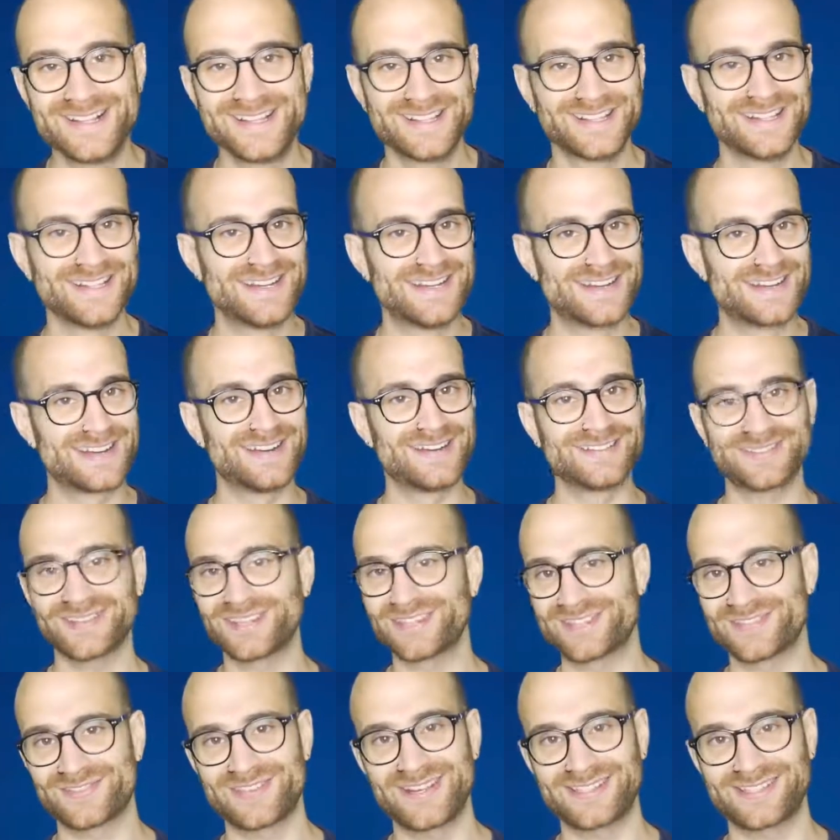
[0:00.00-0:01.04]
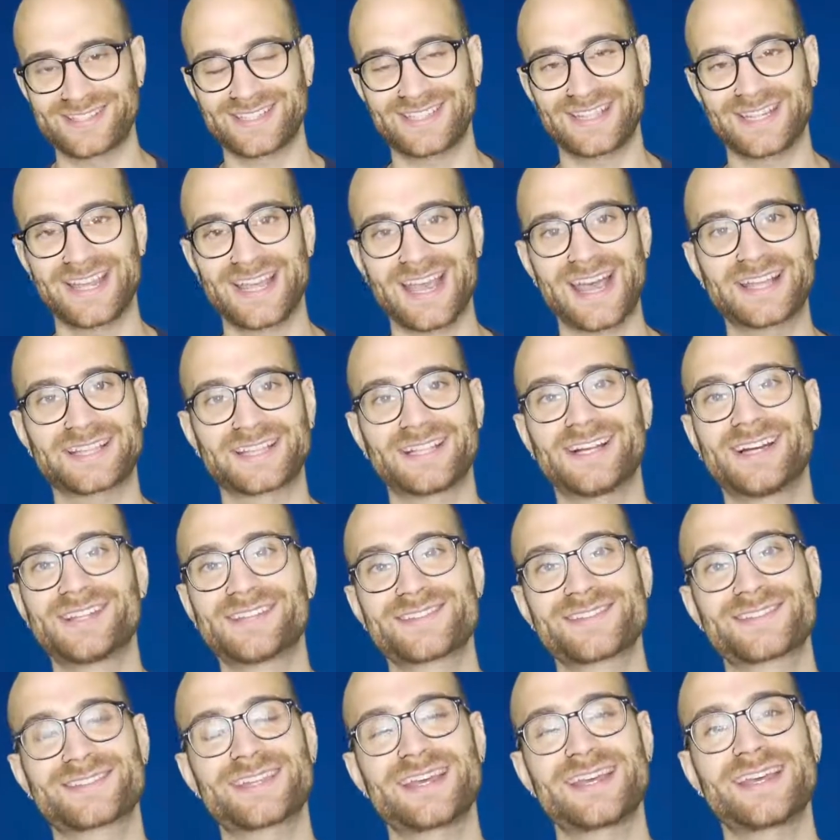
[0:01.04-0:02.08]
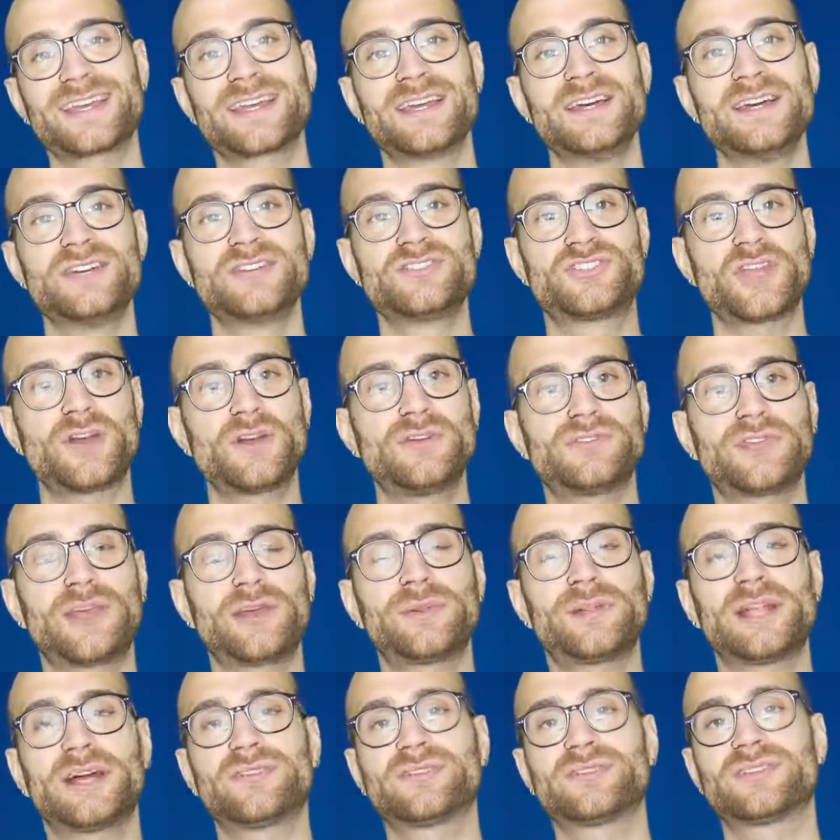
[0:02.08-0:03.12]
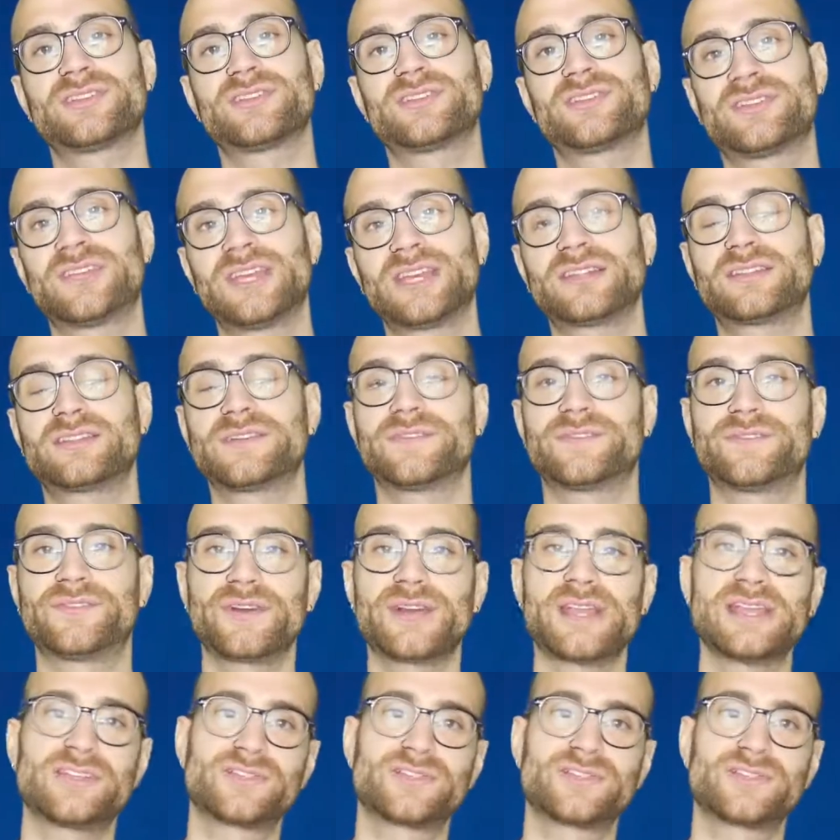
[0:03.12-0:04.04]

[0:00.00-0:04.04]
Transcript: It was only recently headlines are saying Jose will have to stick to free